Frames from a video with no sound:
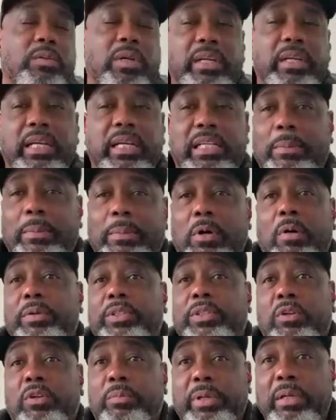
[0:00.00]
it's what it is. I'm
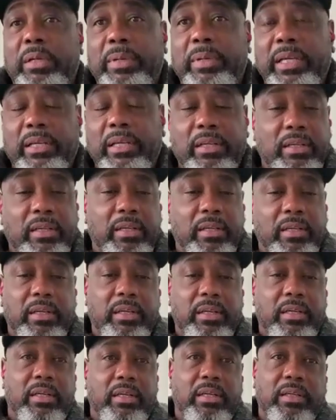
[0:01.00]
always gonna be me.
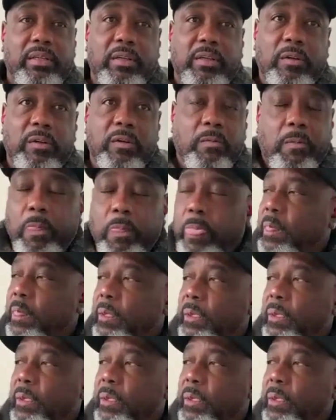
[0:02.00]
So no,